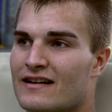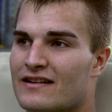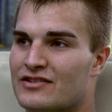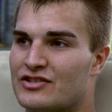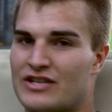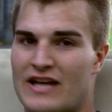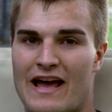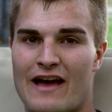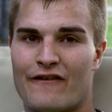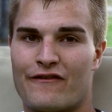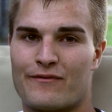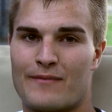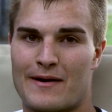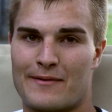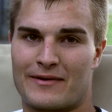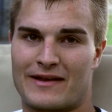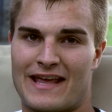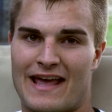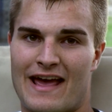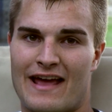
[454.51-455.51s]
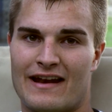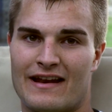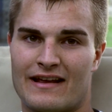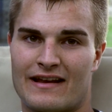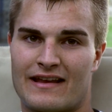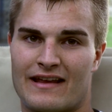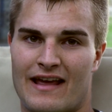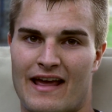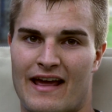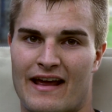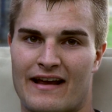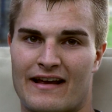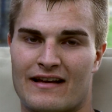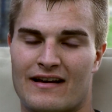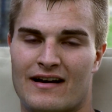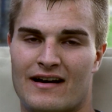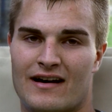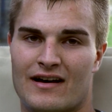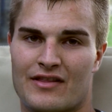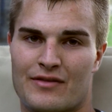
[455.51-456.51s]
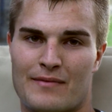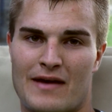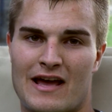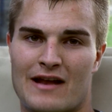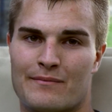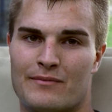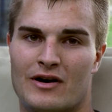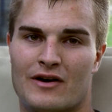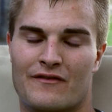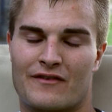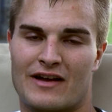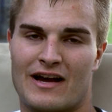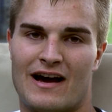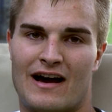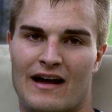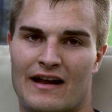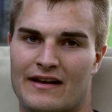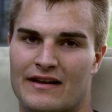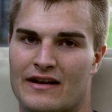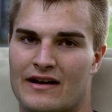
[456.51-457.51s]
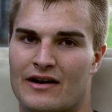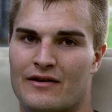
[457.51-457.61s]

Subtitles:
Jeff, my mechanic, and the man above God.